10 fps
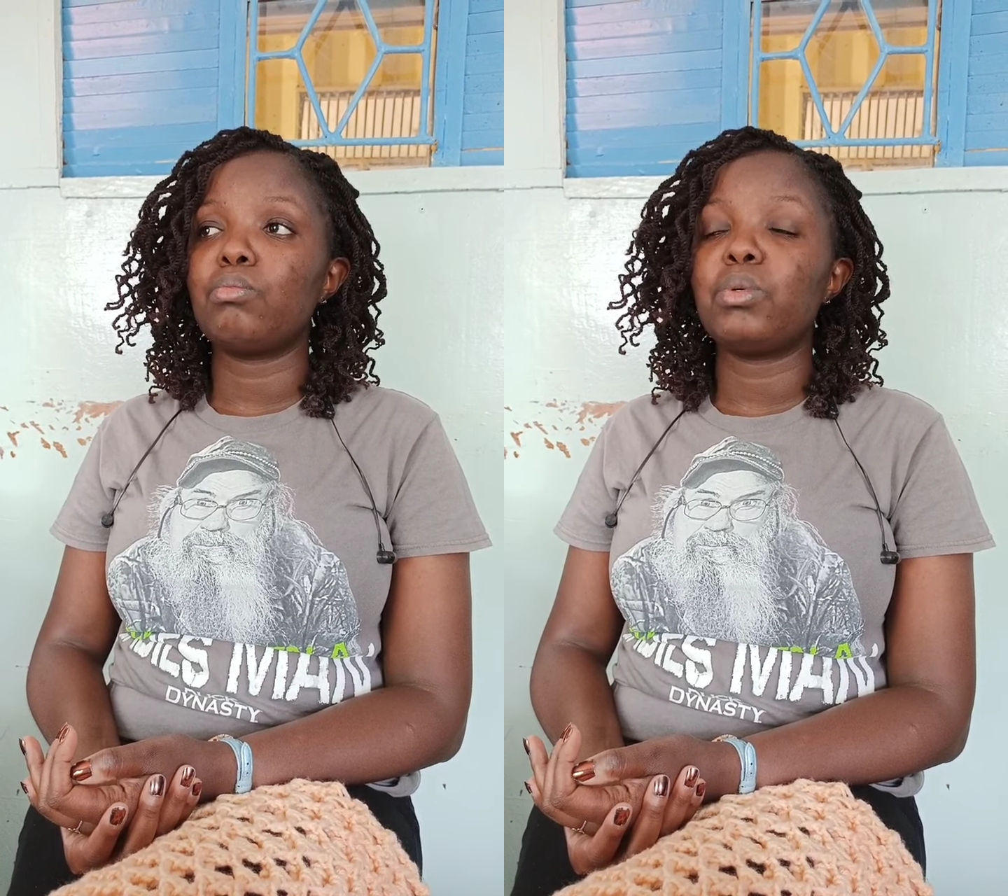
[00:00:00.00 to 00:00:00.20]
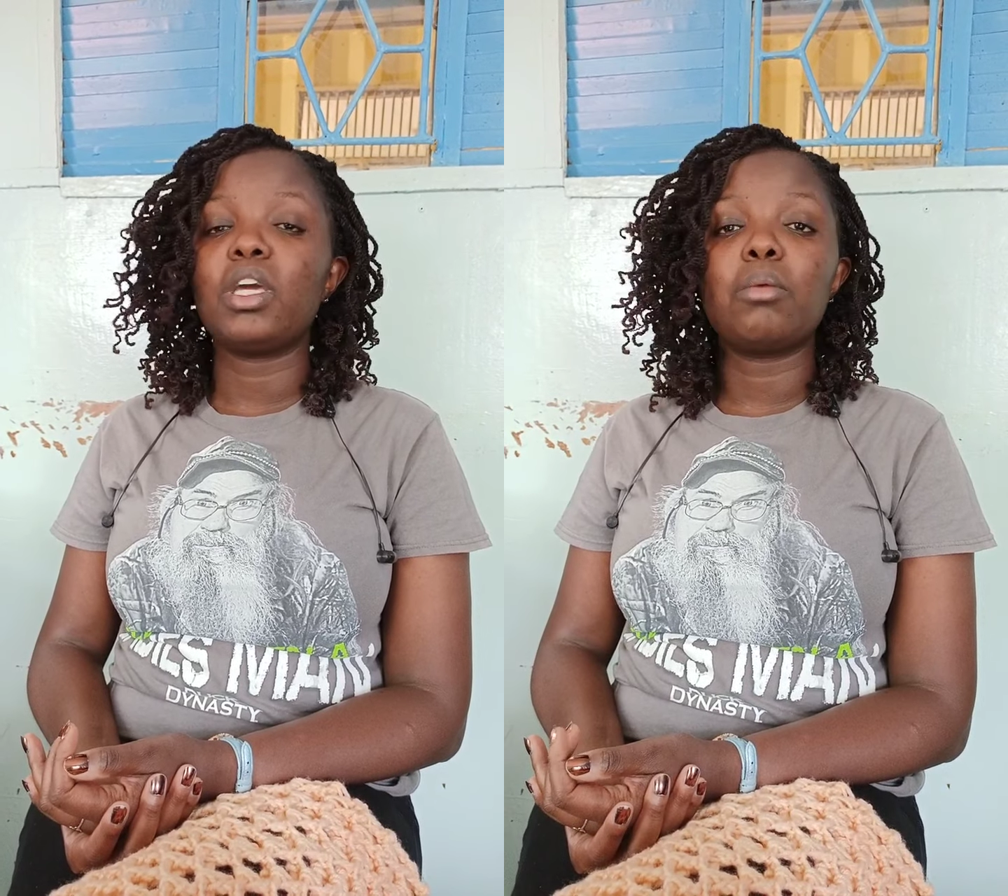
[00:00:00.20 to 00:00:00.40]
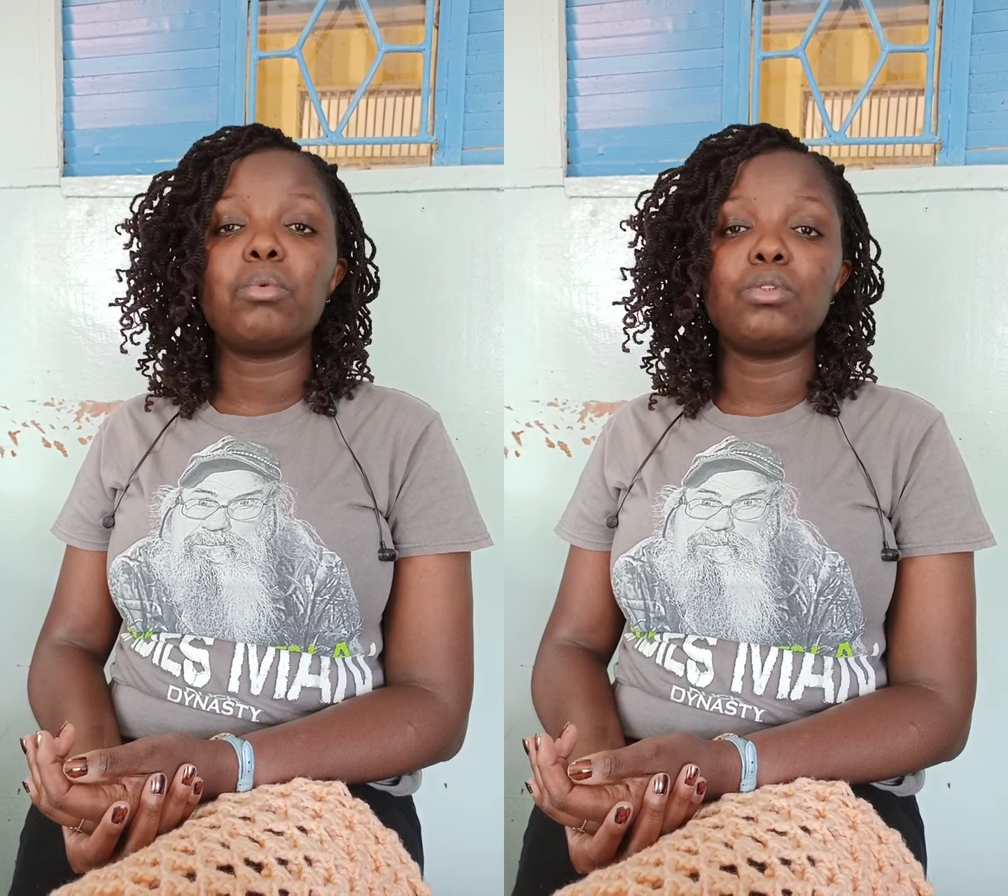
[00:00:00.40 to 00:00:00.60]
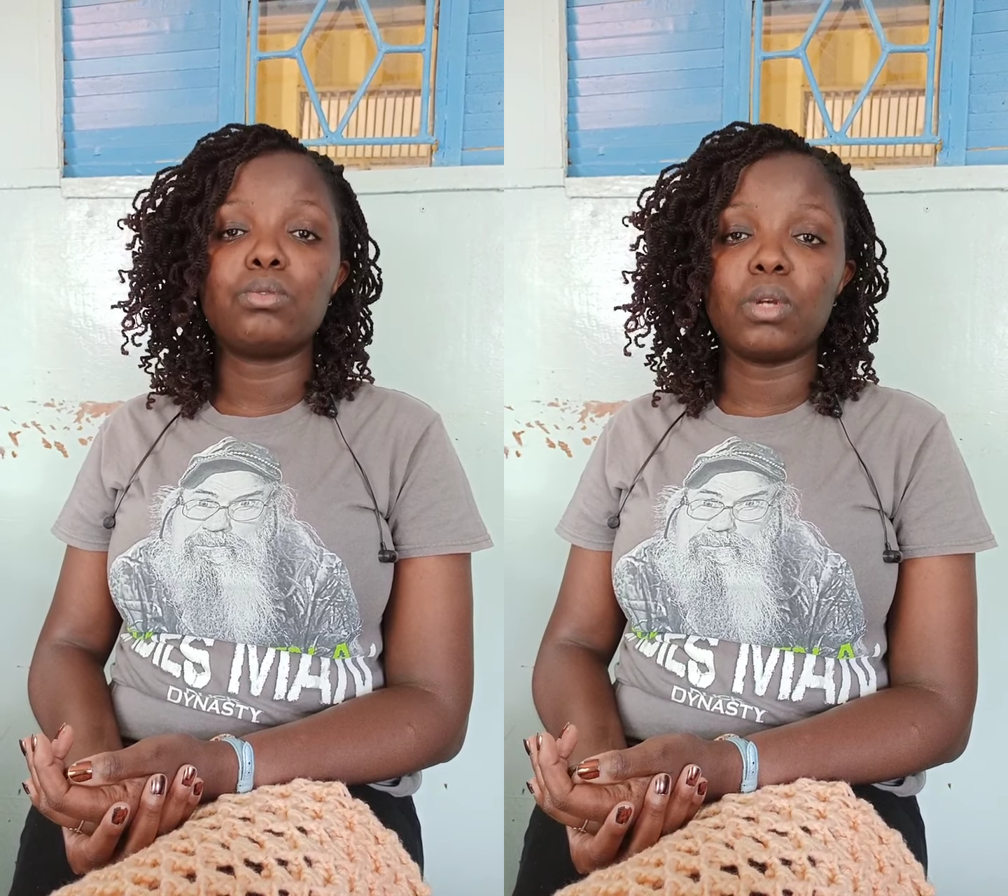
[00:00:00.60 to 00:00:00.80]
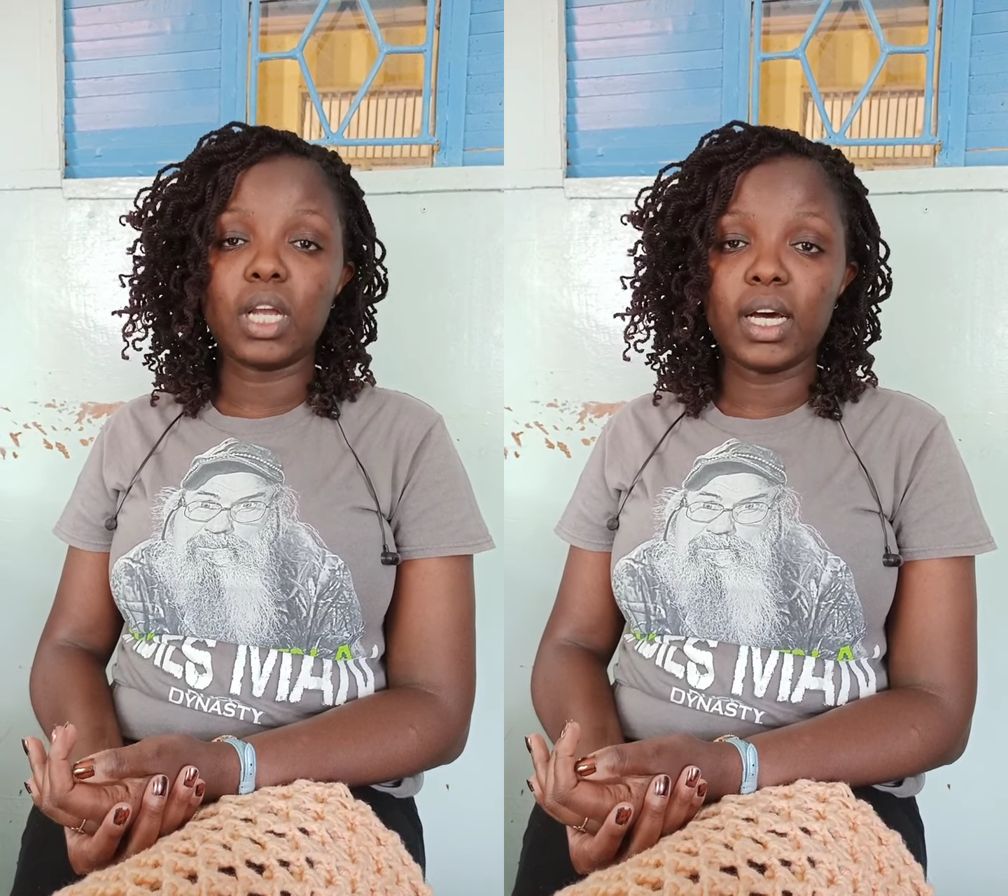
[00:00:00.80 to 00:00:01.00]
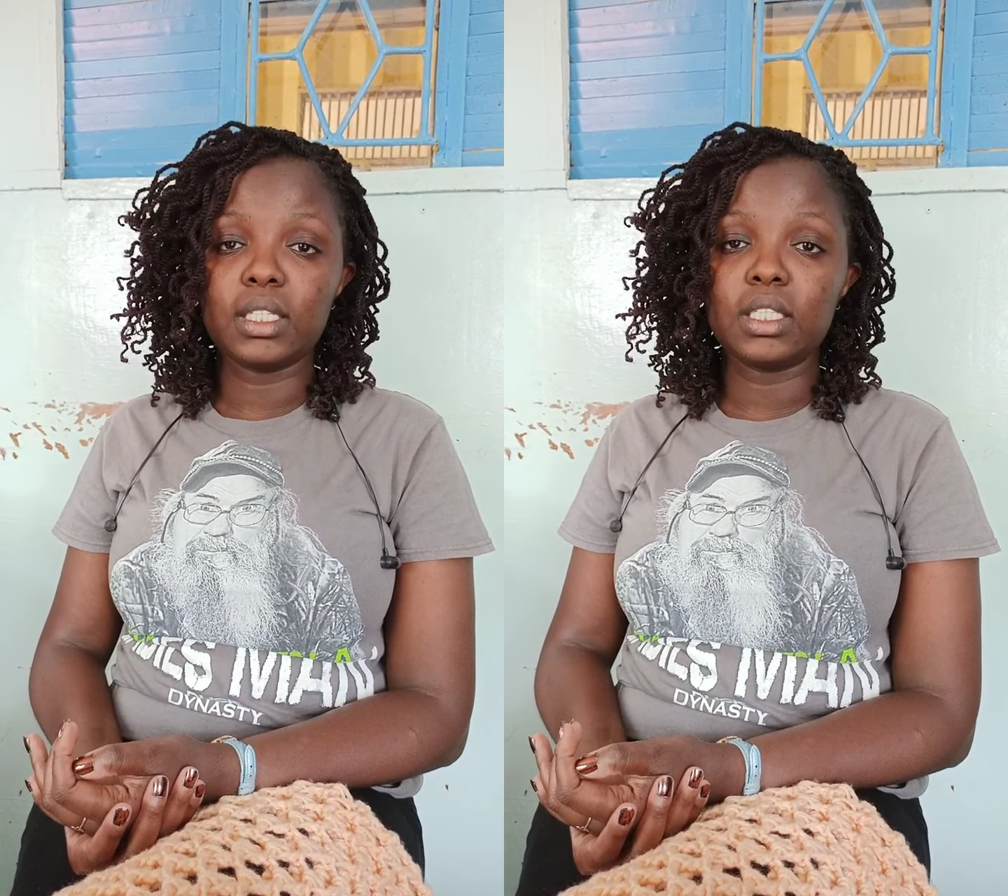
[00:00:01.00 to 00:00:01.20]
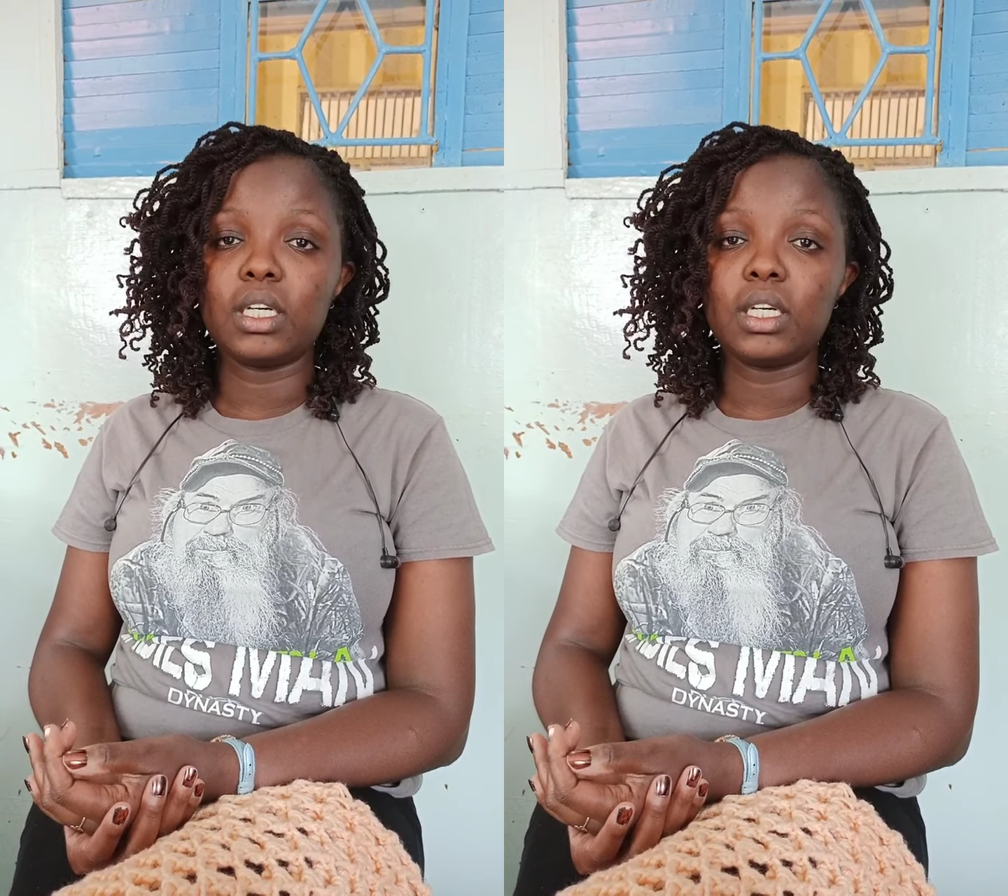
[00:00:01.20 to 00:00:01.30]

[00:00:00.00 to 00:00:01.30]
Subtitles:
be able to learn